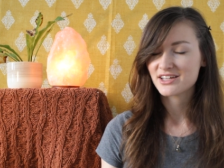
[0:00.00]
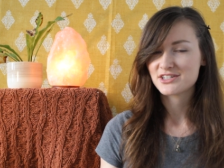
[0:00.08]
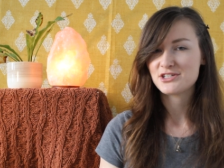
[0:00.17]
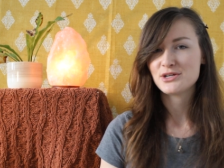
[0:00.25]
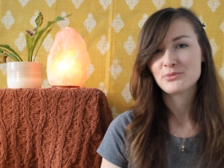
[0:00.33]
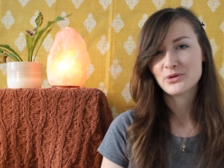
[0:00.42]

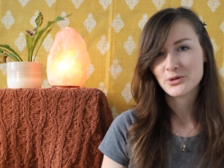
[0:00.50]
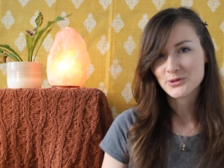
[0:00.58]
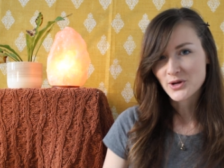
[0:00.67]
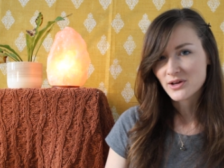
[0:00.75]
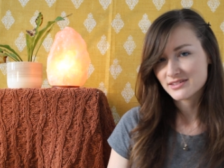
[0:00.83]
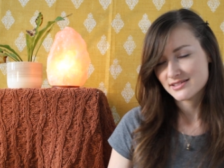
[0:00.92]
to
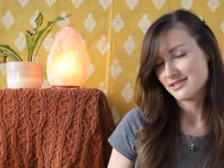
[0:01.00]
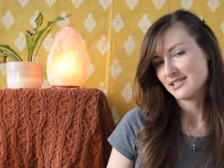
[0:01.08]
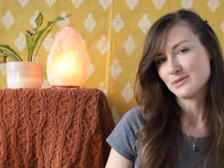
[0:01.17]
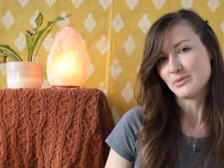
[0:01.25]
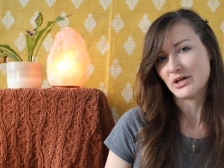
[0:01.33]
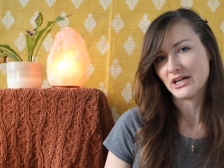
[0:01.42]
prolong this
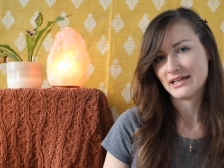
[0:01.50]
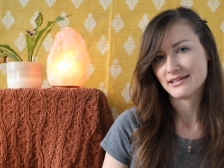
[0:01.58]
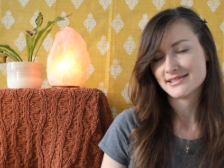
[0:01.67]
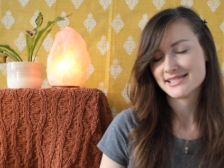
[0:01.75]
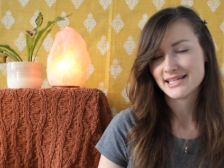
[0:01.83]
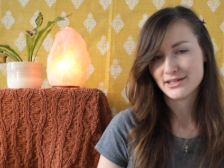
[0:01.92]

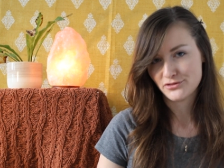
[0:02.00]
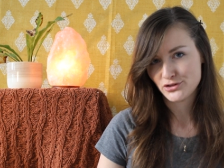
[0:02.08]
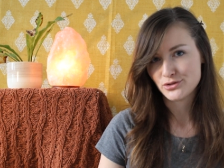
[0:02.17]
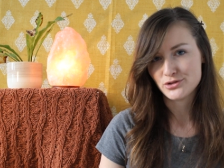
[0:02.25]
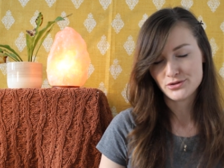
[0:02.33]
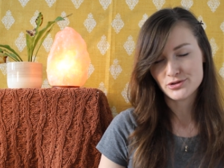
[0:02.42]
experience if
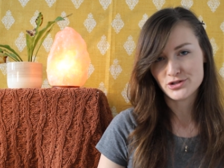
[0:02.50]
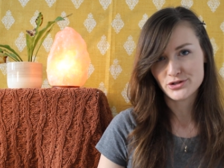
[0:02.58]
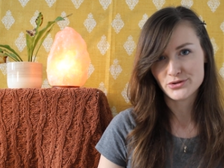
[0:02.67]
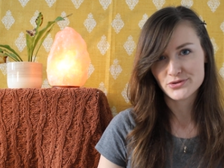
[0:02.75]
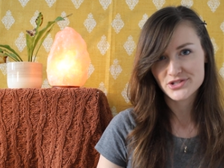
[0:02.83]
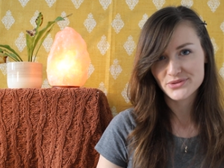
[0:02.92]
you do
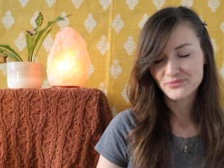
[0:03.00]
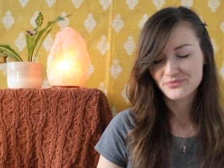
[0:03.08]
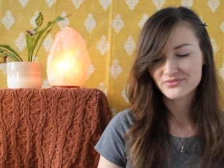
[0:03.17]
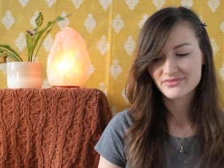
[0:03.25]
choose.